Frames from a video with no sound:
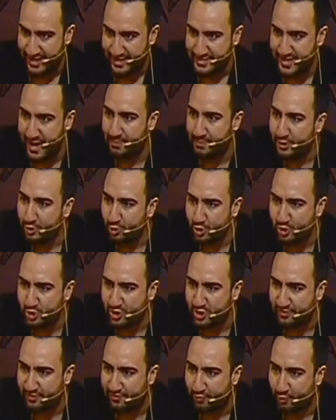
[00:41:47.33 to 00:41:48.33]
Nabi
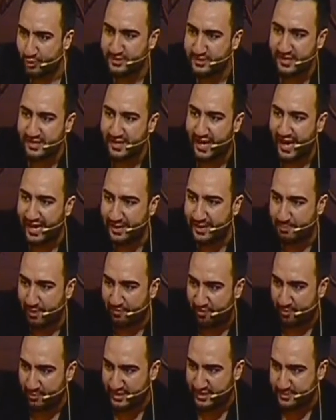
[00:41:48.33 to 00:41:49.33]
Yusuf was in
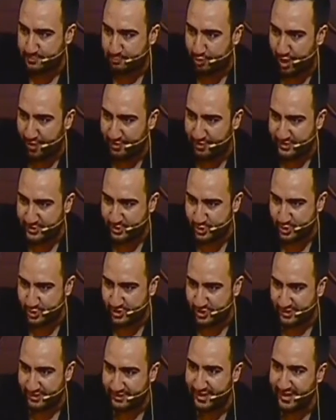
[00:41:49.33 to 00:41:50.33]
Ghaiba from his
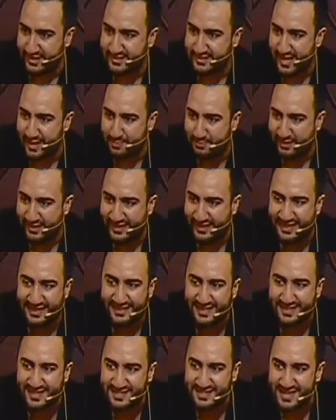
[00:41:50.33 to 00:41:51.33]
brothers. Does that mean he
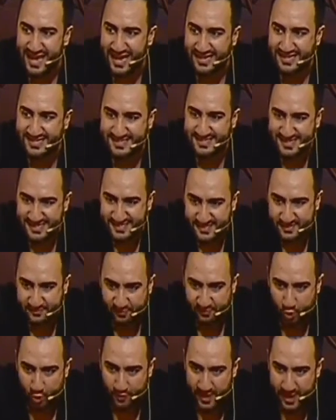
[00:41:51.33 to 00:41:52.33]
didn't exist
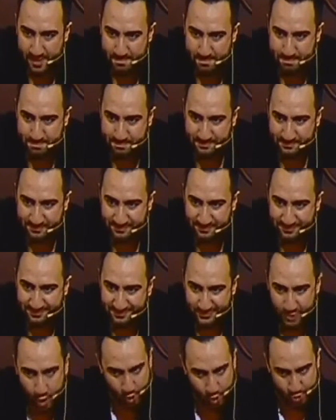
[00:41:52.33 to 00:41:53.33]
for them?
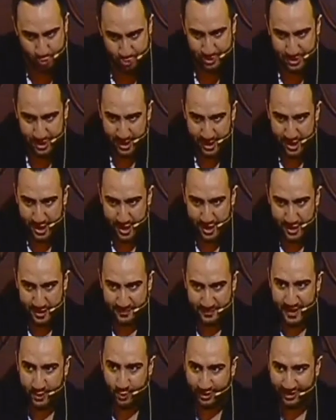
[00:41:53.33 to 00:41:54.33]
No.
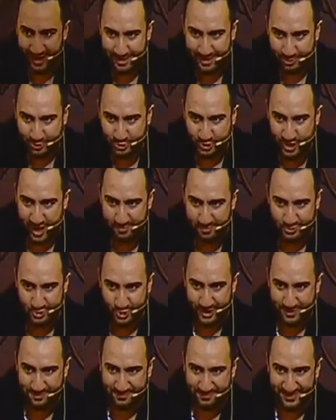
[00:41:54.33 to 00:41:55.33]
They were able to come
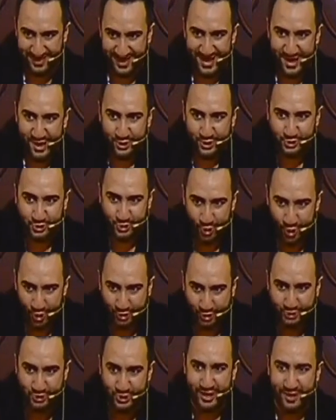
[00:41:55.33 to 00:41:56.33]
to him,
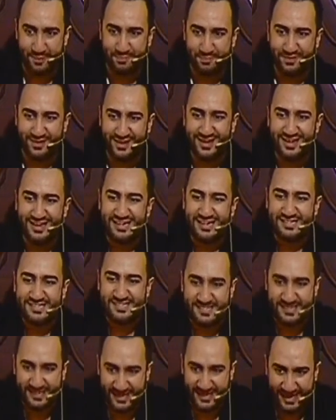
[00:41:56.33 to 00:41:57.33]
talk to him,
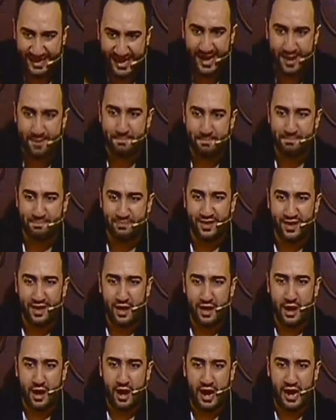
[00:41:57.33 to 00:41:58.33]
see him,
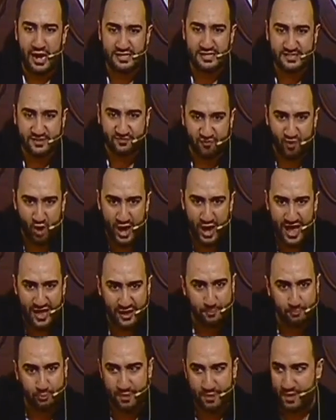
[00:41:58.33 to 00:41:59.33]
ask for
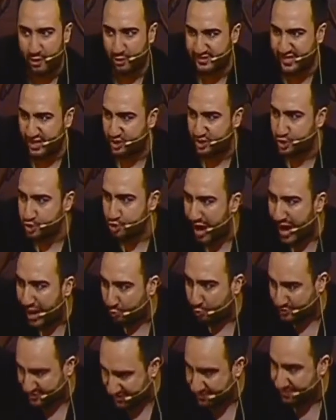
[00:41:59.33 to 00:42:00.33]
help when there was a
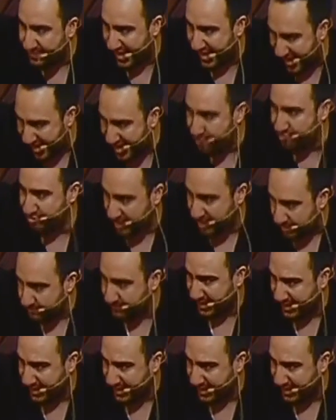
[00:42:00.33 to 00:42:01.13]
drought in the area.